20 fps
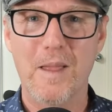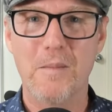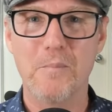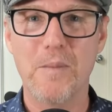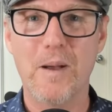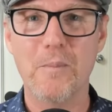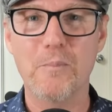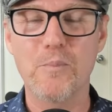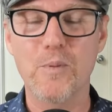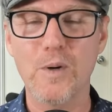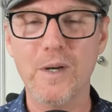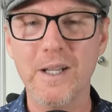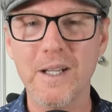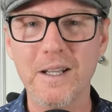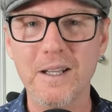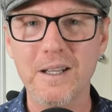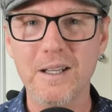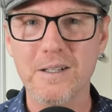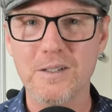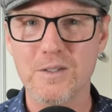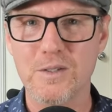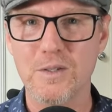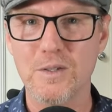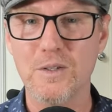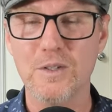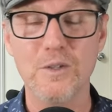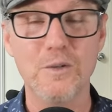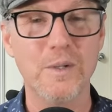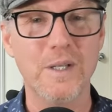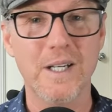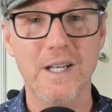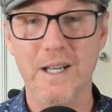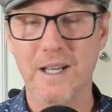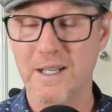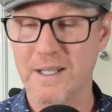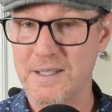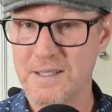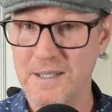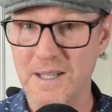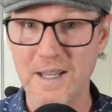but bringing it to you in an
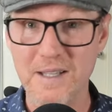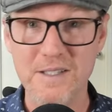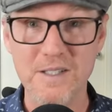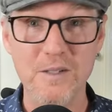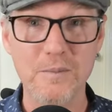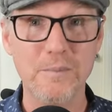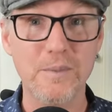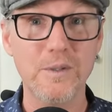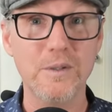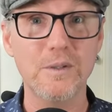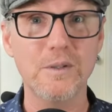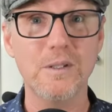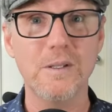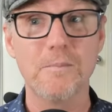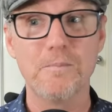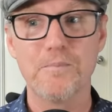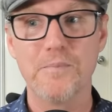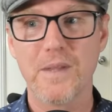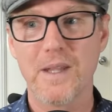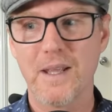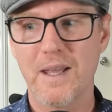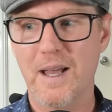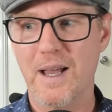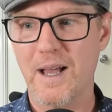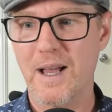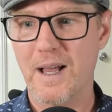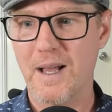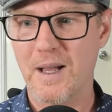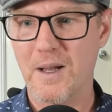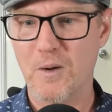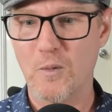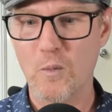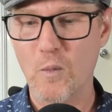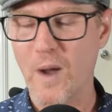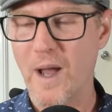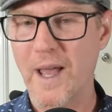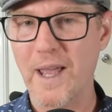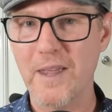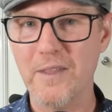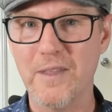accessible uh,
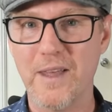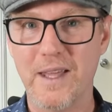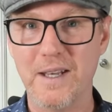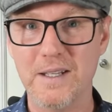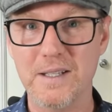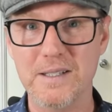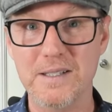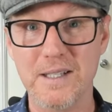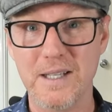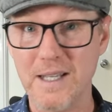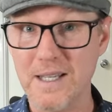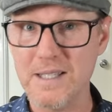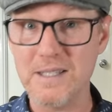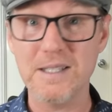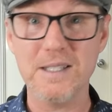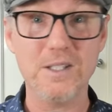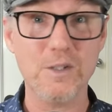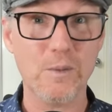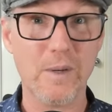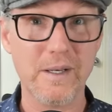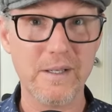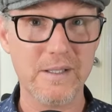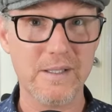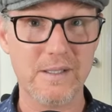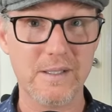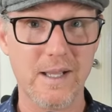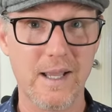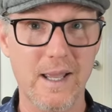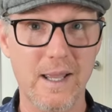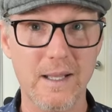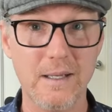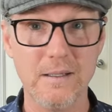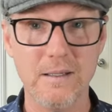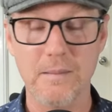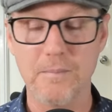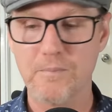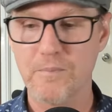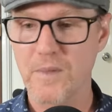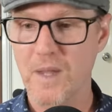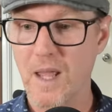way that is easy to understand,
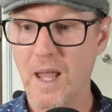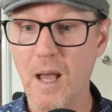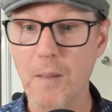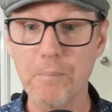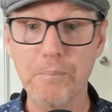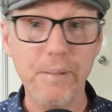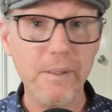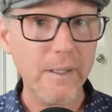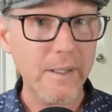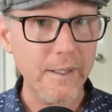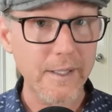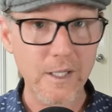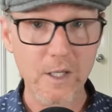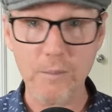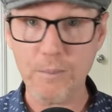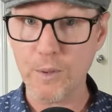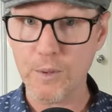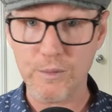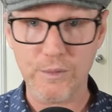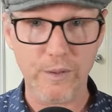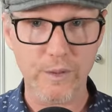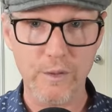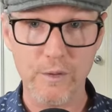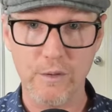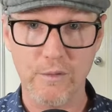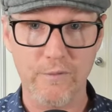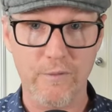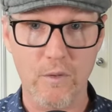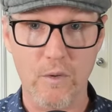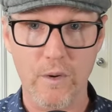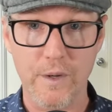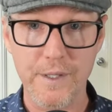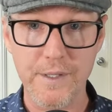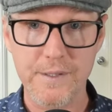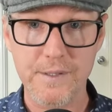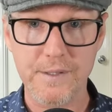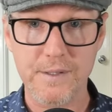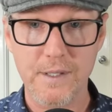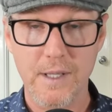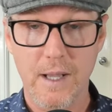applicable to your
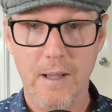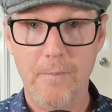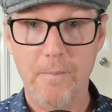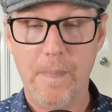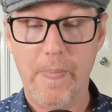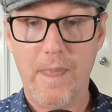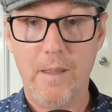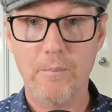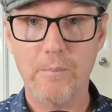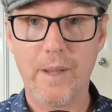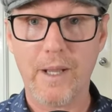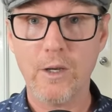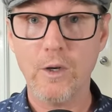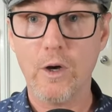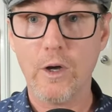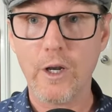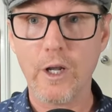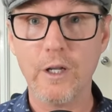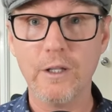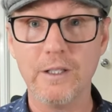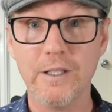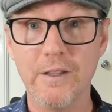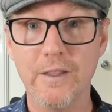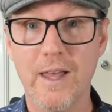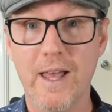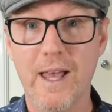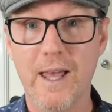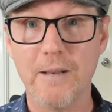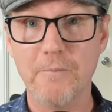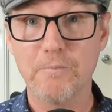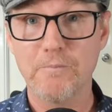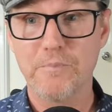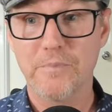voice, but not only that,